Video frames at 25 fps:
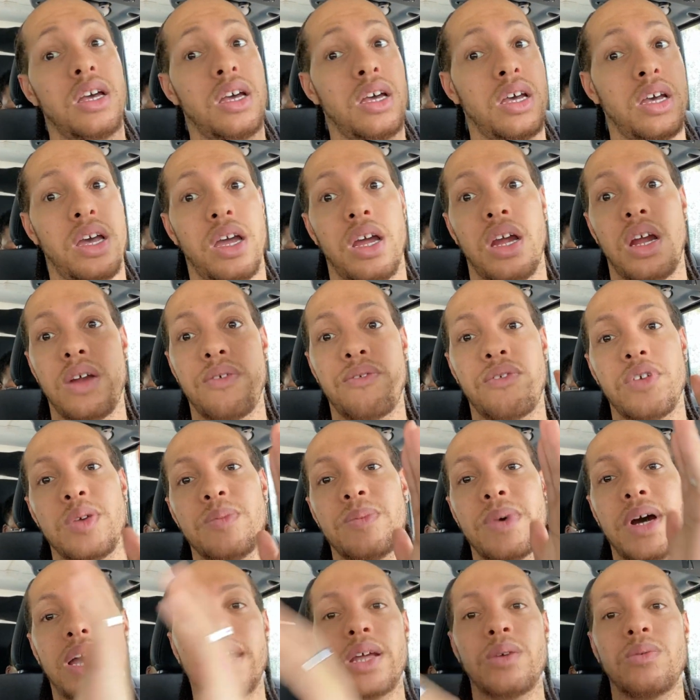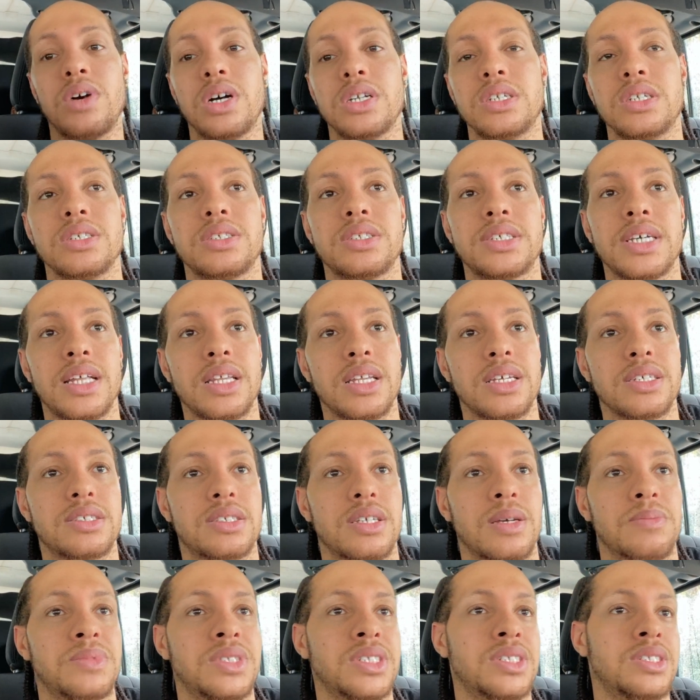wanted to be related. Everybody wanted to sell us
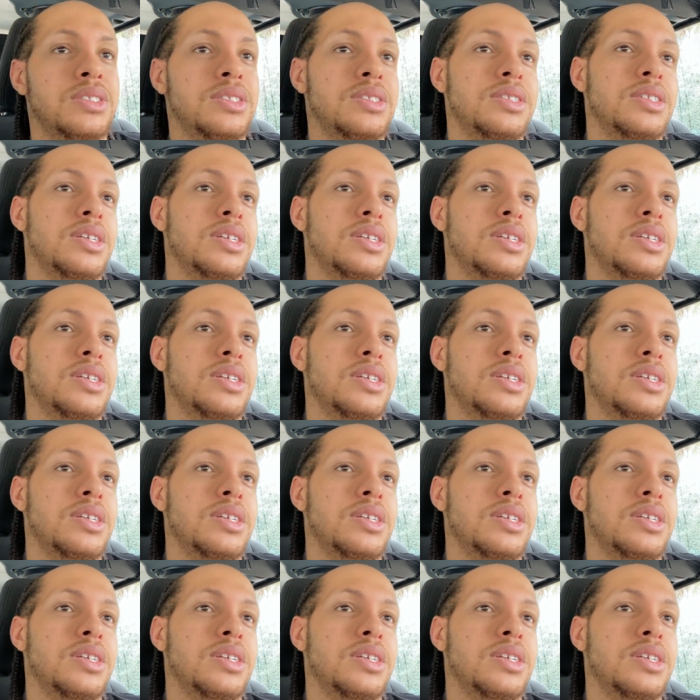something.